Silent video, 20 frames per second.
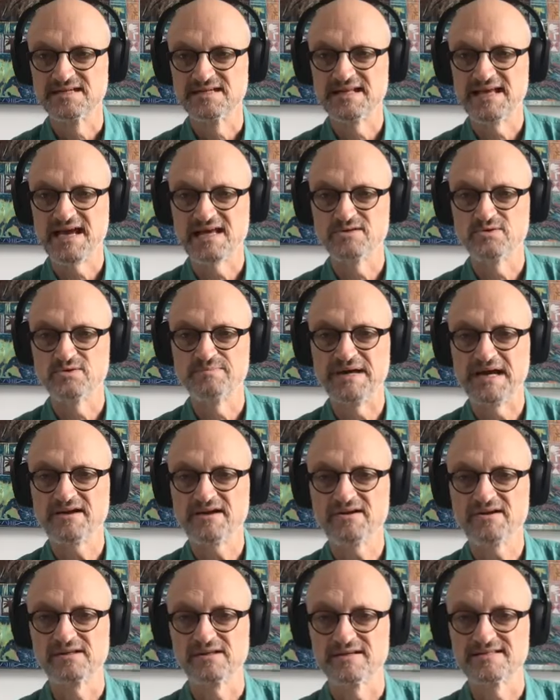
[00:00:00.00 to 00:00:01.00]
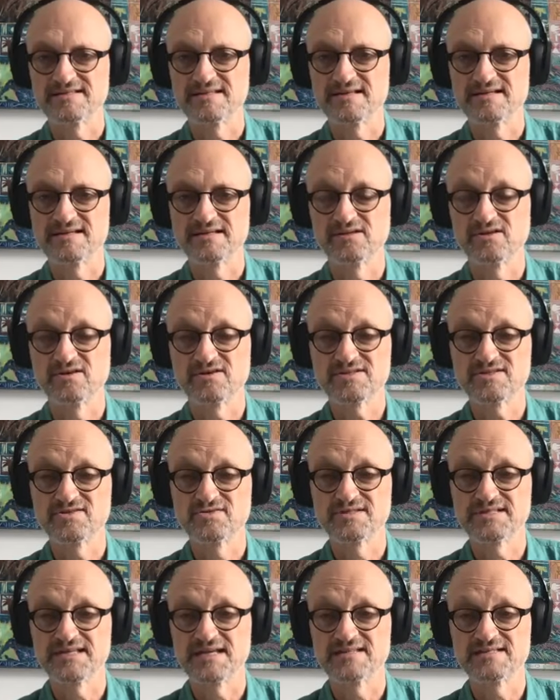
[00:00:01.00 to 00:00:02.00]
and how you were paralyzed and you
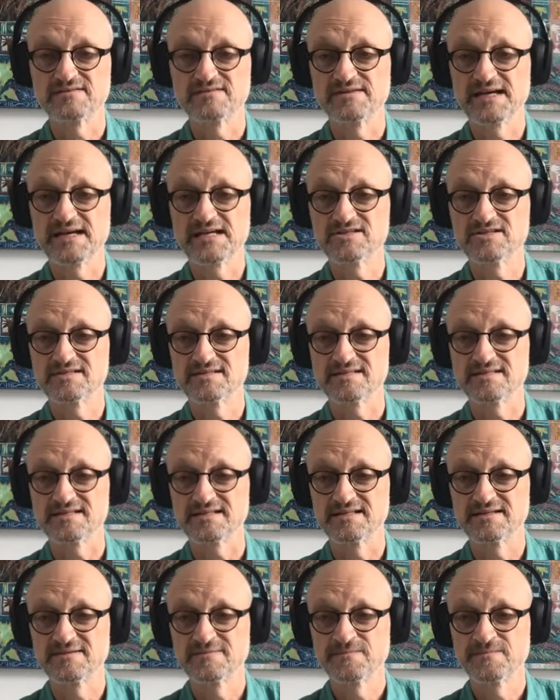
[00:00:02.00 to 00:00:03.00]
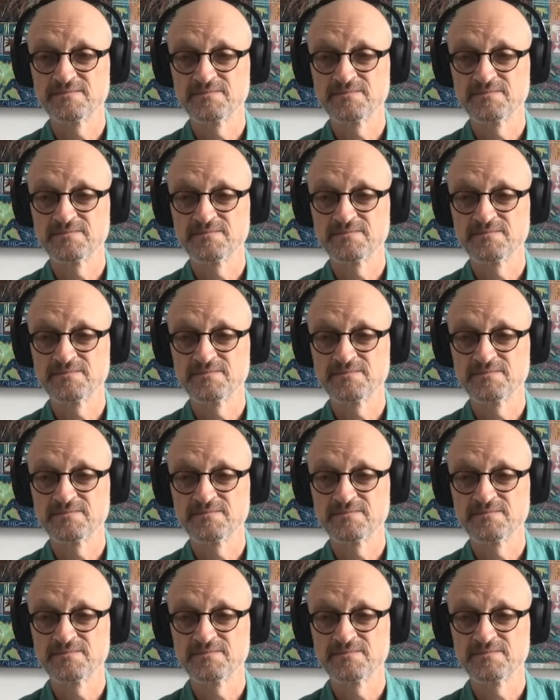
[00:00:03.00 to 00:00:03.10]
lost your sense of agency.